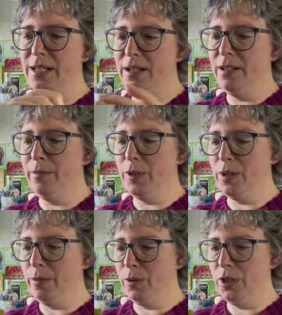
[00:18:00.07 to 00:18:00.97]
in it, which
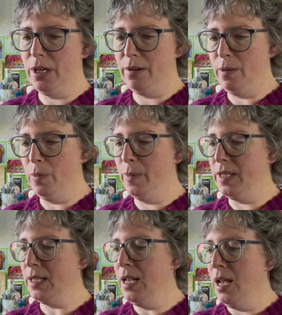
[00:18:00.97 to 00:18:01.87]
I will share in a
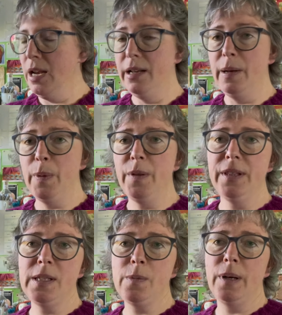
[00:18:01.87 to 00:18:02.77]
moment. Now, I bought
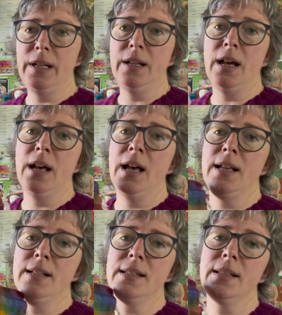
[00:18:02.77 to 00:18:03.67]
this one
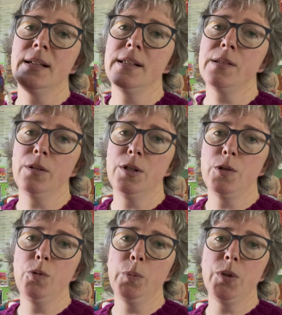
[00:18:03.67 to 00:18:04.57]
at the Scottish
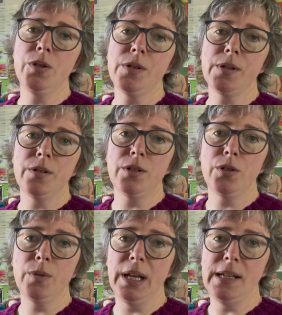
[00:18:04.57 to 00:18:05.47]
Wool Producers
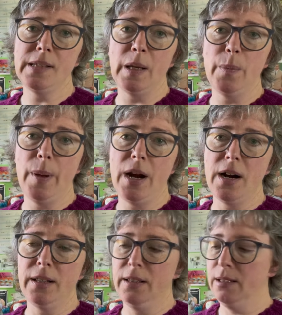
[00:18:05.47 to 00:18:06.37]
Showcase in
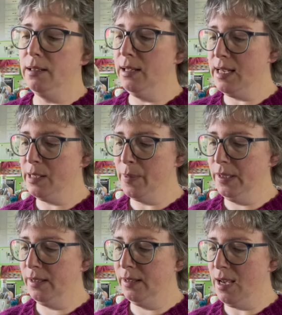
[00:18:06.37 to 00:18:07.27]
Perth last
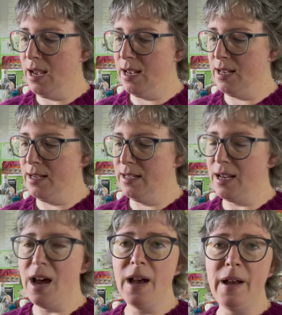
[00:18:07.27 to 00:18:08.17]
month, and
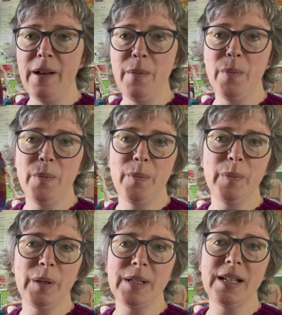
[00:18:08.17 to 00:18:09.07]
I
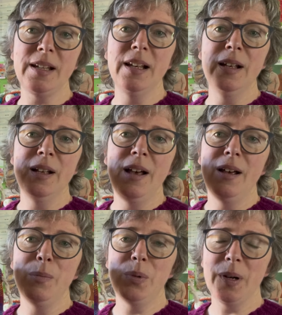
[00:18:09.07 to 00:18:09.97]
bought it,
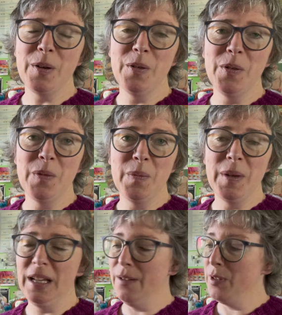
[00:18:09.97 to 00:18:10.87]
brought it home,
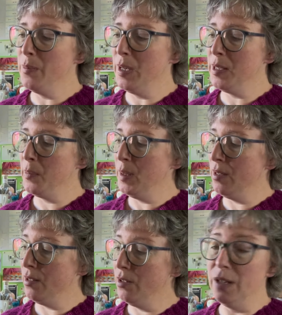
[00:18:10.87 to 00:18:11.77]
gave it to my
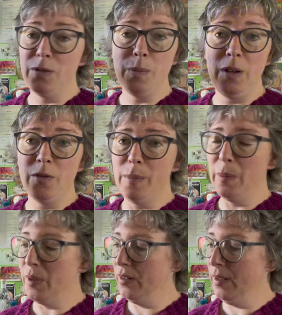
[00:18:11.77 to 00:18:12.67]
husband to give to me for my
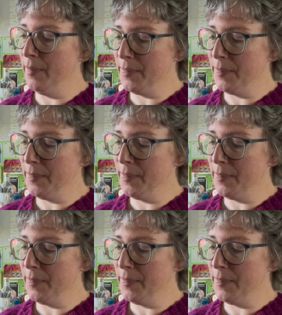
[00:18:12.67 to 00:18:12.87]
birthday.